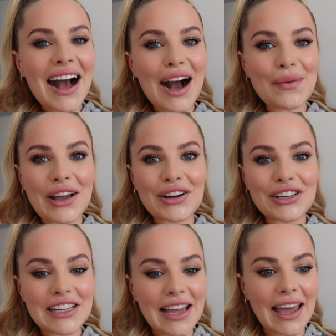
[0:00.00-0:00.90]
how I
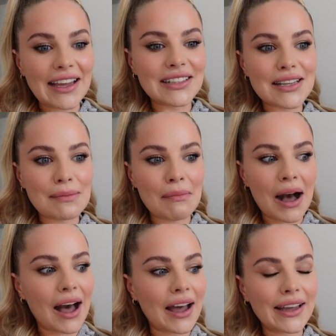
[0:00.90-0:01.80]
create
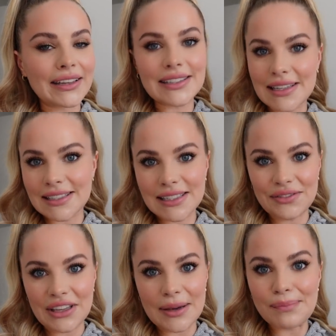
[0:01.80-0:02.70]
my D S
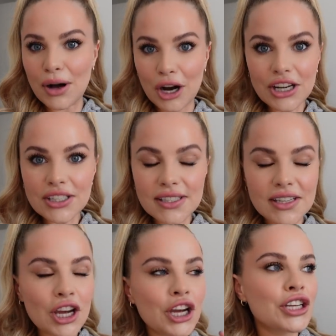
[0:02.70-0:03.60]
T V
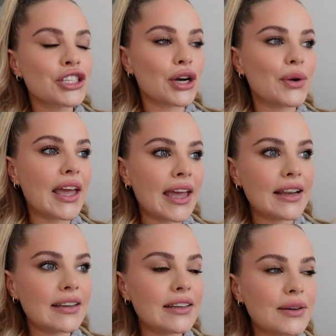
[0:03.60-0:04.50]
post. So
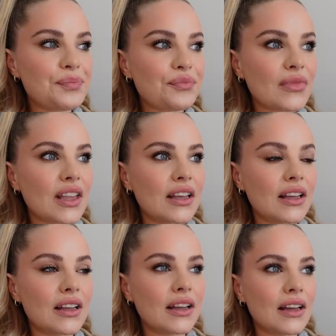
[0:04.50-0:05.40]
in
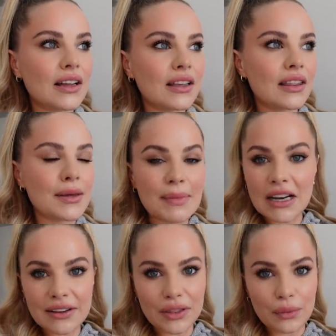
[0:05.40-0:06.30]
the
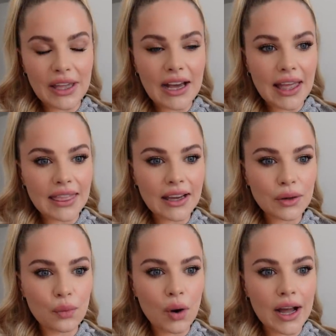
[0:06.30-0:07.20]
middle of the week, I think
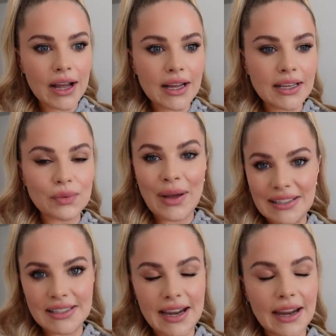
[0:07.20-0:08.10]
it was
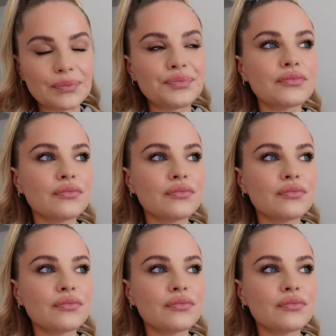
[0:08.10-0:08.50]
Wednesday,